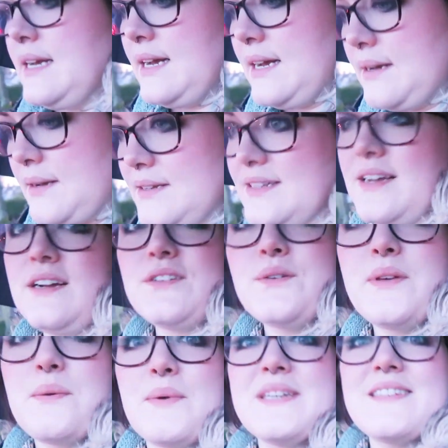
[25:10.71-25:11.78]
because uh, I can't do it
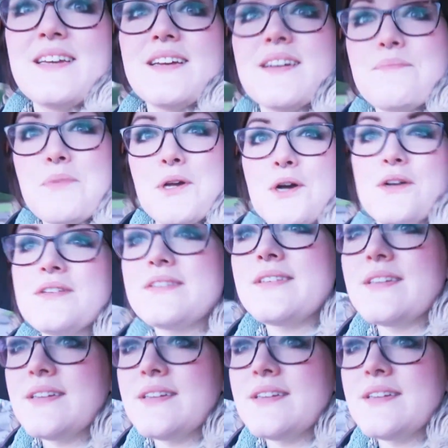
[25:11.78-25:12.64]
in the winter because